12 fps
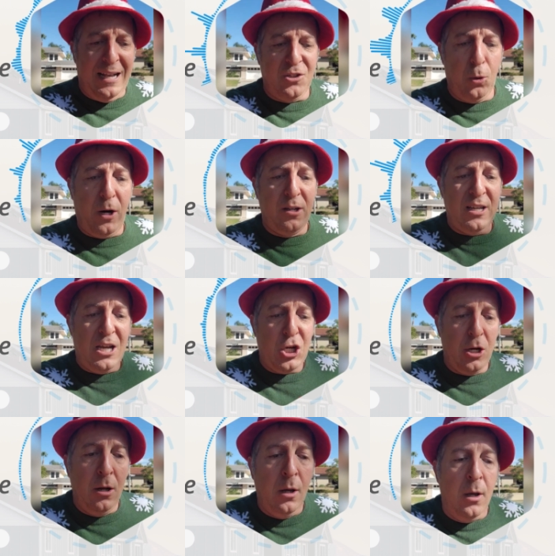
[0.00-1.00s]
as an
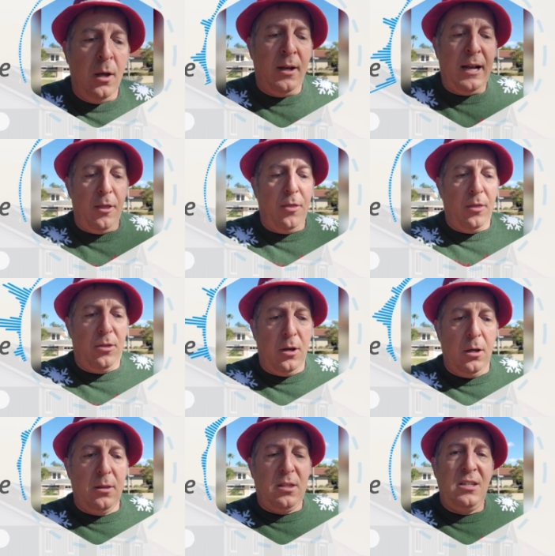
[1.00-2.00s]
organization. Now,
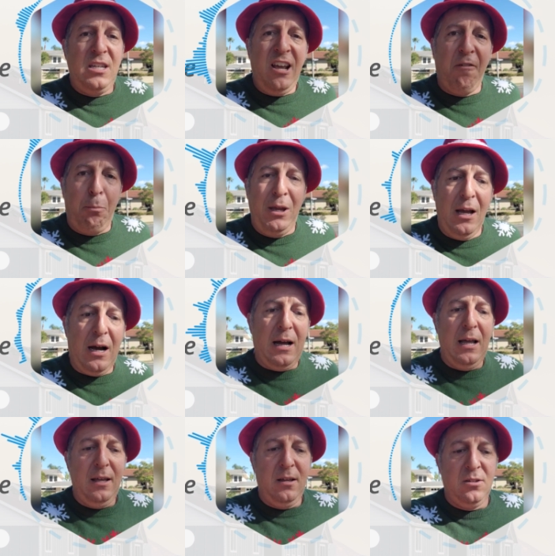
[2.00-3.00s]
the the
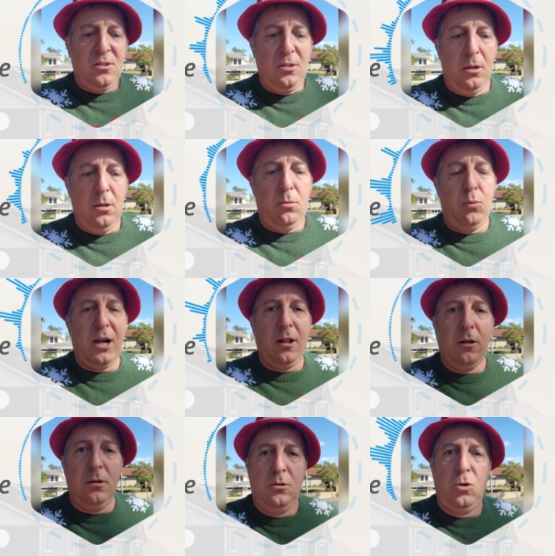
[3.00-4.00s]
DFPI is the
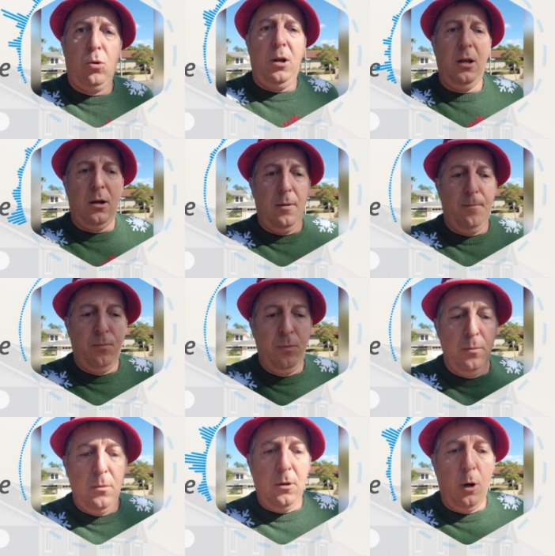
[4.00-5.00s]
regulatory um,
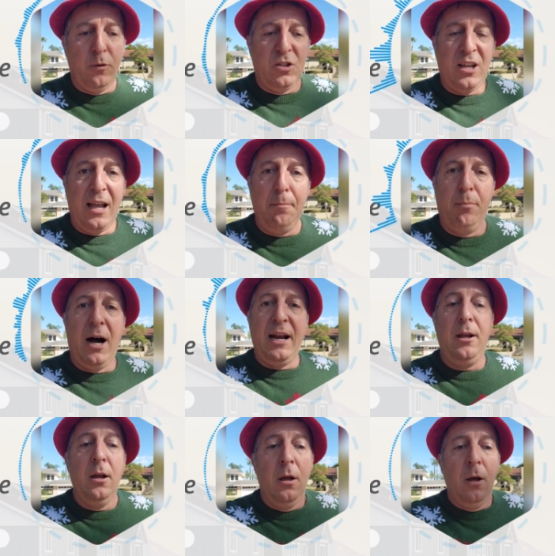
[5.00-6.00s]
oversight
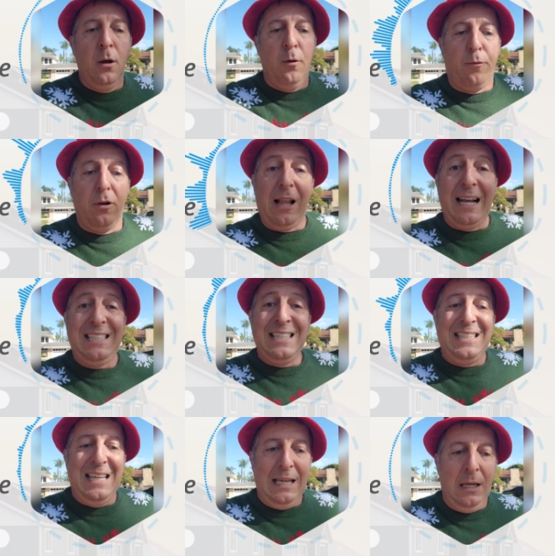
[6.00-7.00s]
body for
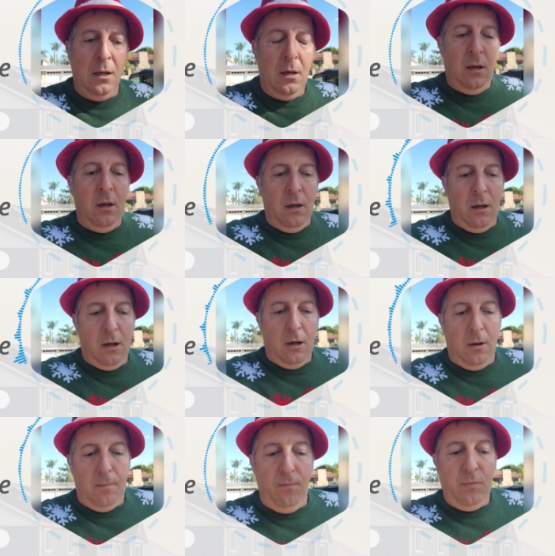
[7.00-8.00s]
licensing.
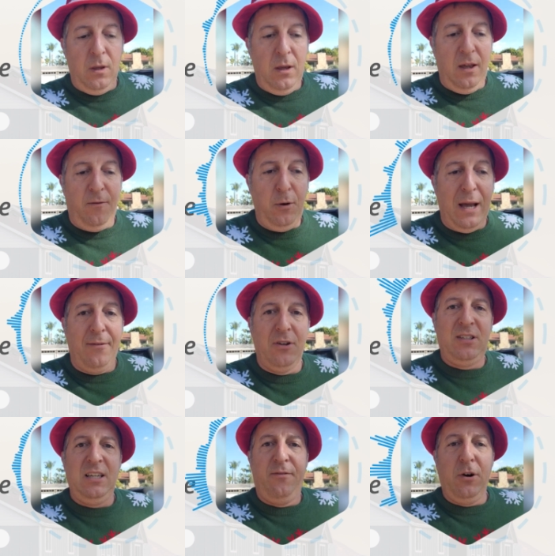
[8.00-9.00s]
Um, if you have a
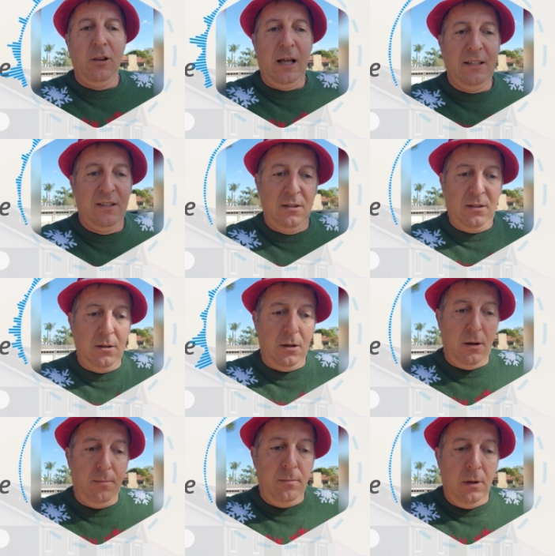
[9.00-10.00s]
CFL license,
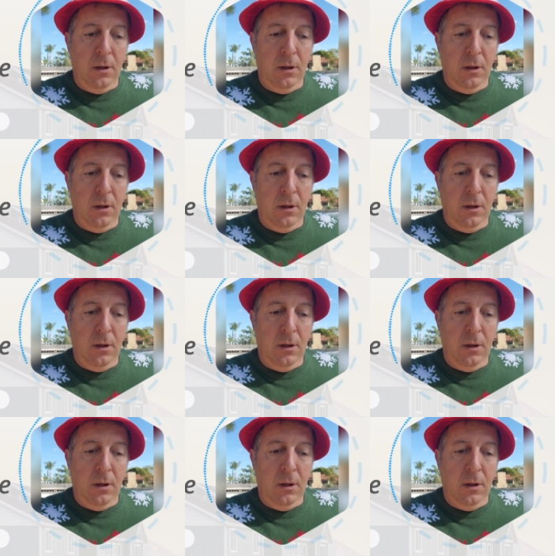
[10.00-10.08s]
uh,